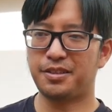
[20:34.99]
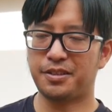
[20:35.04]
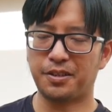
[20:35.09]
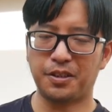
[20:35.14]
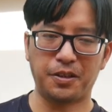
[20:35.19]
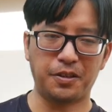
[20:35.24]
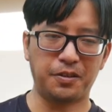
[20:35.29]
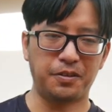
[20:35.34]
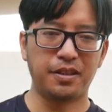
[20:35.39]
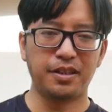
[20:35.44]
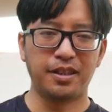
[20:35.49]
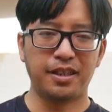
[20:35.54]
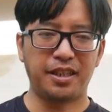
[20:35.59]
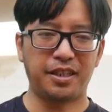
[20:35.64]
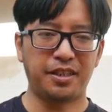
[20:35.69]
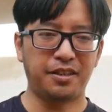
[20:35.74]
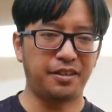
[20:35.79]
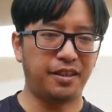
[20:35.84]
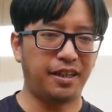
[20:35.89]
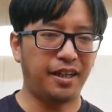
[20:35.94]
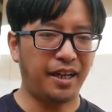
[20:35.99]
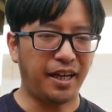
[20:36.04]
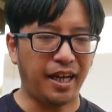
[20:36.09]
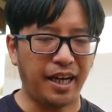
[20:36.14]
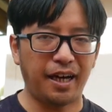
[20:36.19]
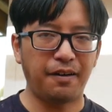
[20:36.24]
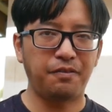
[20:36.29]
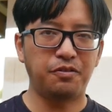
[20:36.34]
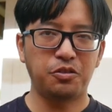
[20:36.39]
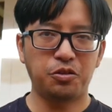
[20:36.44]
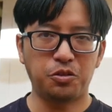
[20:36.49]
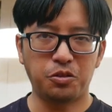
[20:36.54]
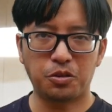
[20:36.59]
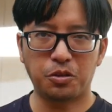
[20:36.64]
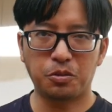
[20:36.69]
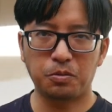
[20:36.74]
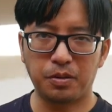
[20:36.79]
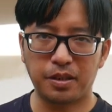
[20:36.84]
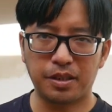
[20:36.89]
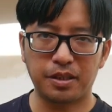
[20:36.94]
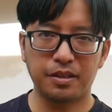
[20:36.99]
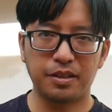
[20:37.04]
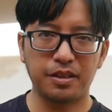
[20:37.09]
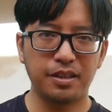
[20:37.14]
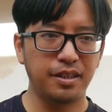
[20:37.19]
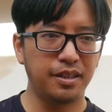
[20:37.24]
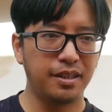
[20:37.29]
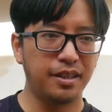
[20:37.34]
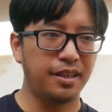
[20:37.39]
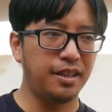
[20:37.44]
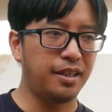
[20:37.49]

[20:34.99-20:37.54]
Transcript: So you don't have to shoot quickly.